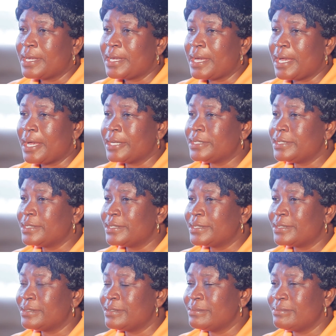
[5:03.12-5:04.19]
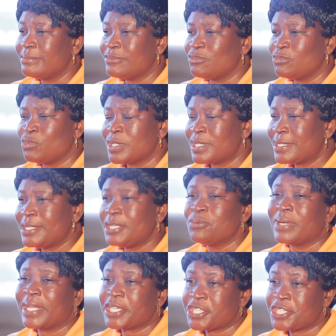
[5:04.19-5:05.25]
and what they
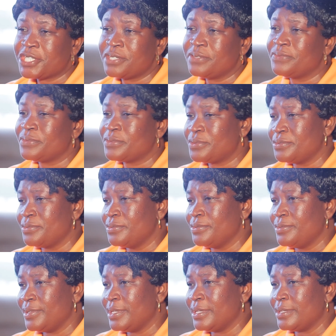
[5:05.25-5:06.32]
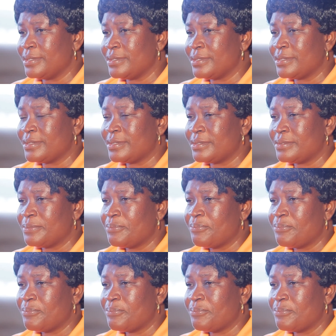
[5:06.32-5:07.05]
will achieve through this.